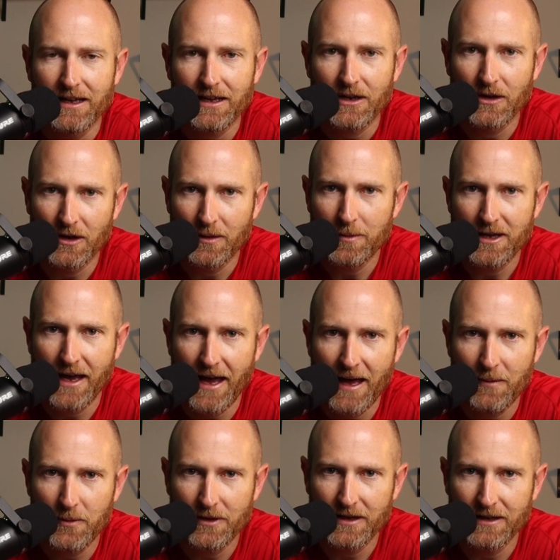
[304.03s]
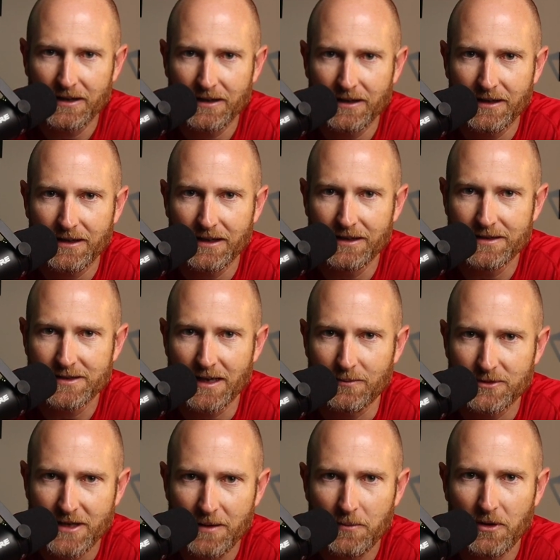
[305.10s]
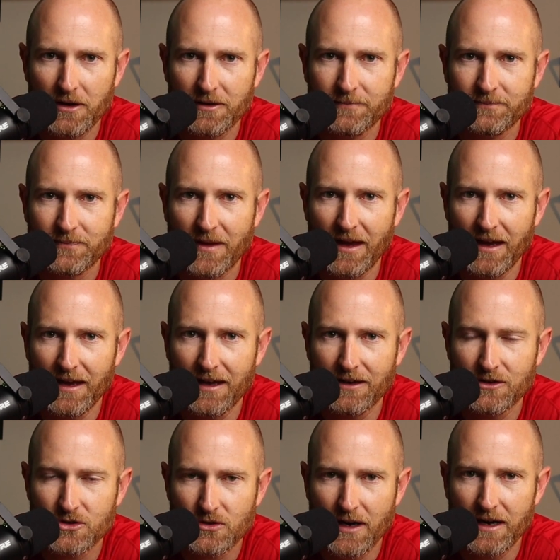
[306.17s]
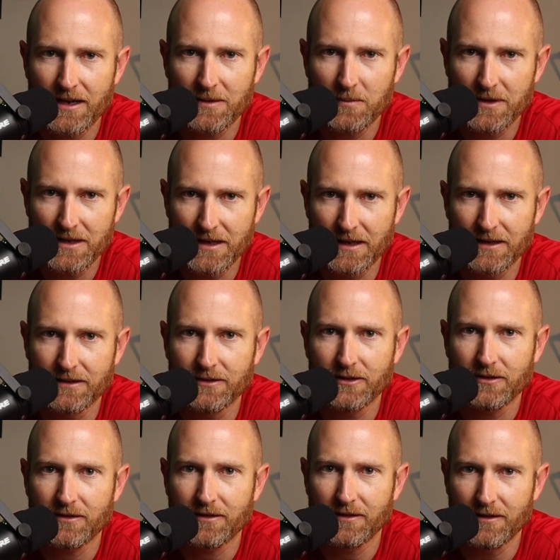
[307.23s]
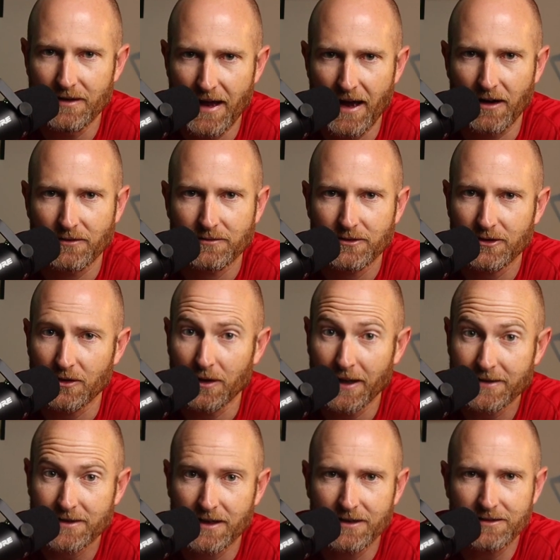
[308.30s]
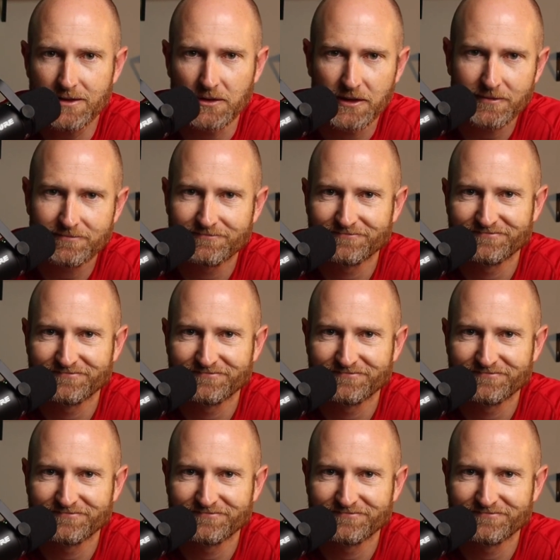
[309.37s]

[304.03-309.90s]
Going to be happening in September, and training begins now. So let's get into it.